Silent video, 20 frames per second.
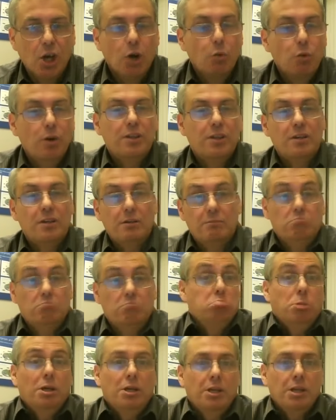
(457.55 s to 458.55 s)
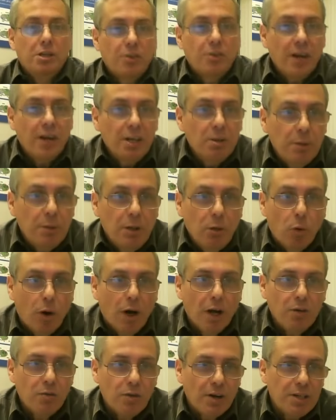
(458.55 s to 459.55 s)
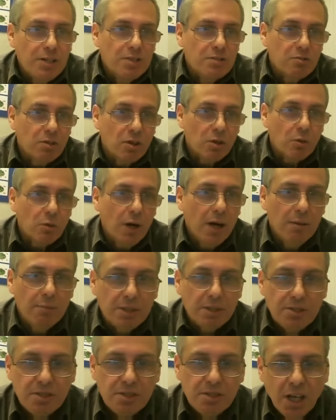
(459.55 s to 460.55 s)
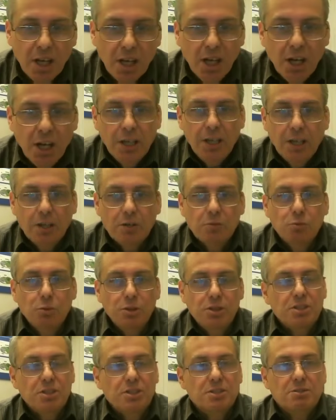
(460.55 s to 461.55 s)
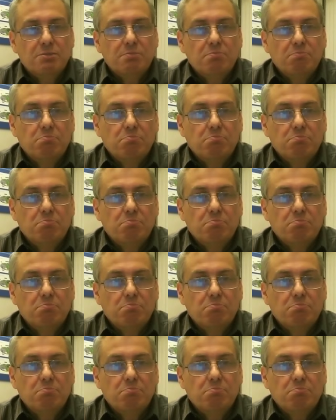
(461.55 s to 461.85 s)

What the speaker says: with an incredibly wide range of requirements, you know, which is